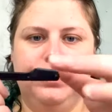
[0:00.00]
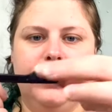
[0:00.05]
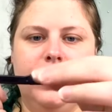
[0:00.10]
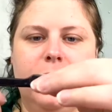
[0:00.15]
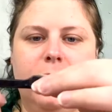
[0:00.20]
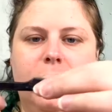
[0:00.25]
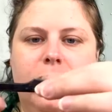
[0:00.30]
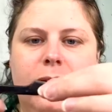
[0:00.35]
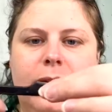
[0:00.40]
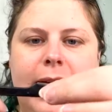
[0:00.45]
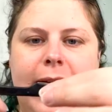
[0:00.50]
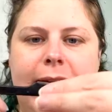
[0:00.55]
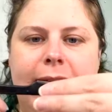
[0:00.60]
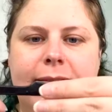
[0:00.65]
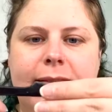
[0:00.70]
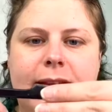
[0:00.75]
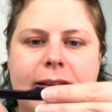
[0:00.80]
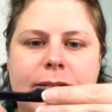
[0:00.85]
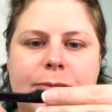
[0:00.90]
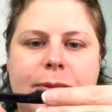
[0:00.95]
the little guy
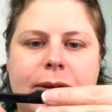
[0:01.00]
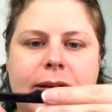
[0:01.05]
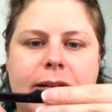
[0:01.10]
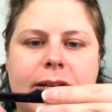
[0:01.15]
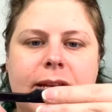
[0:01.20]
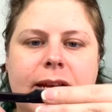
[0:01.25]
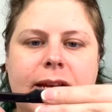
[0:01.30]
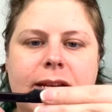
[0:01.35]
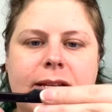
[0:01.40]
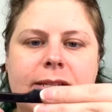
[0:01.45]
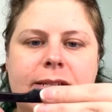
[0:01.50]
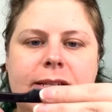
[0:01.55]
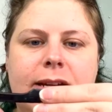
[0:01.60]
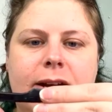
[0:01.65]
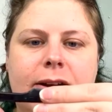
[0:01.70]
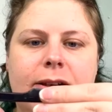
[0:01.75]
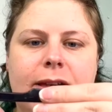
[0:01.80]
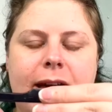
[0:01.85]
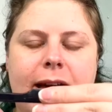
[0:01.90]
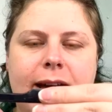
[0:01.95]
that has been cleaned and
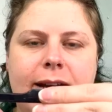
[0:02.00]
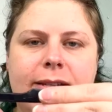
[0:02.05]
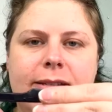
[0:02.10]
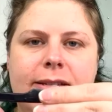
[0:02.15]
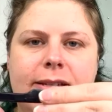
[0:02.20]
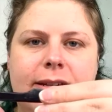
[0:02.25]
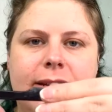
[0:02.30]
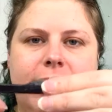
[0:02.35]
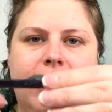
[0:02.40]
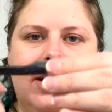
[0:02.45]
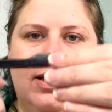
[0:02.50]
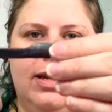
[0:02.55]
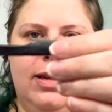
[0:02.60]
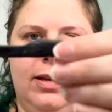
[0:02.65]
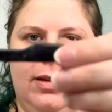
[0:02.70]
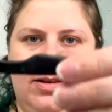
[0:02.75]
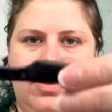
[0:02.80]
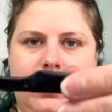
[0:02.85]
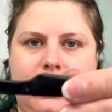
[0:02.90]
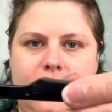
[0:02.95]
sterilized,
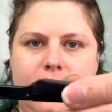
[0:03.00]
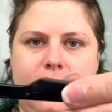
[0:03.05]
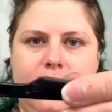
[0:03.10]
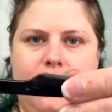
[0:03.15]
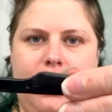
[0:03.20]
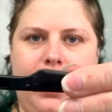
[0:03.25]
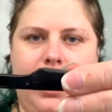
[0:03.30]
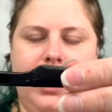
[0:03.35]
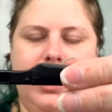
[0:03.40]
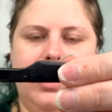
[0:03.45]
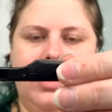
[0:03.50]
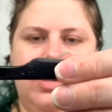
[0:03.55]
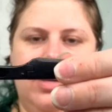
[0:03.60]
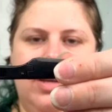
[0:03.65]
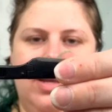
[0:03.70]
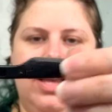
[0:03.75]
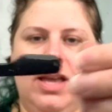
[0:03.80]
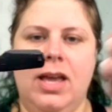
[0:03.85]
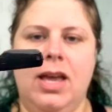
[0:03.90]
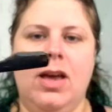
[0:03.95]
right?
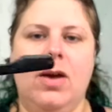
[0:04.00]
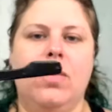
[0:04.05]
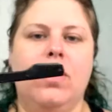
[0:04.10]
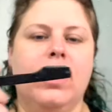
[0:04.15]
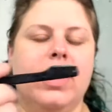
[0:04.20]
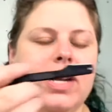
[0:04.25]
We're